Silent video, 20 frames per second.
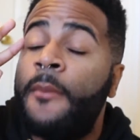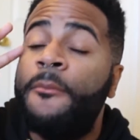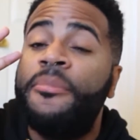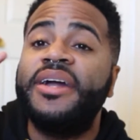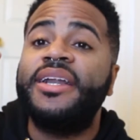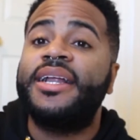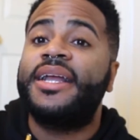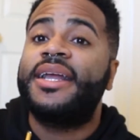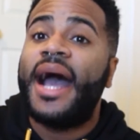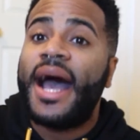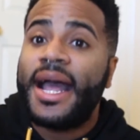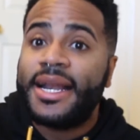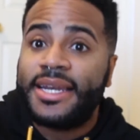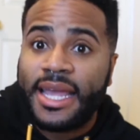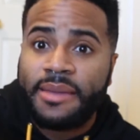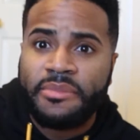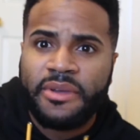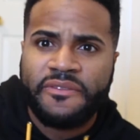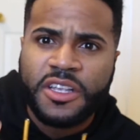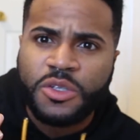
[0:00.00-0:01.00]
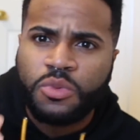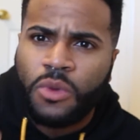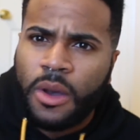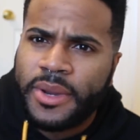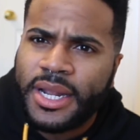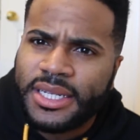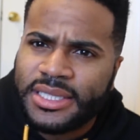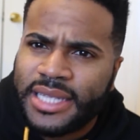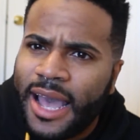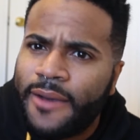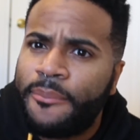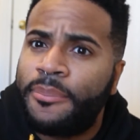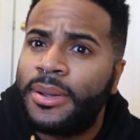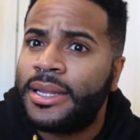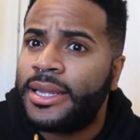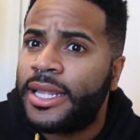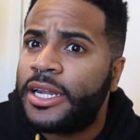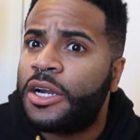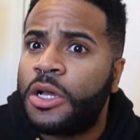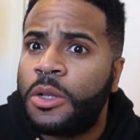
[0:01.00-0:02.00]
But goddamn, if this woman doesn't have
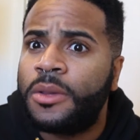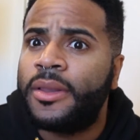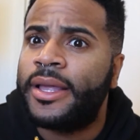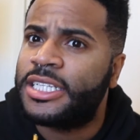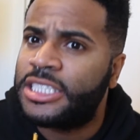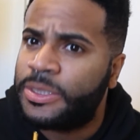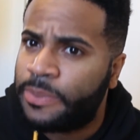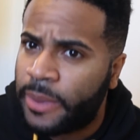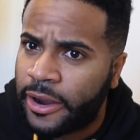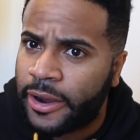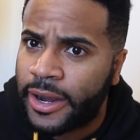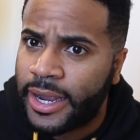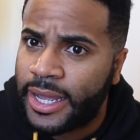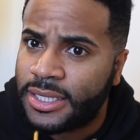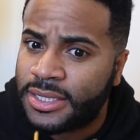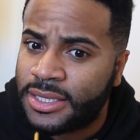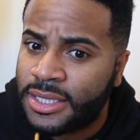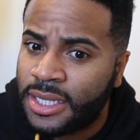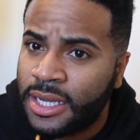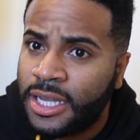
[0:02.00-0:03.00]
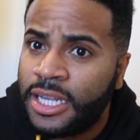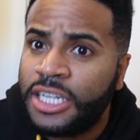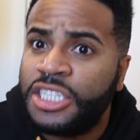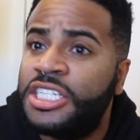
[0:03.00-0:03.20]
political experience.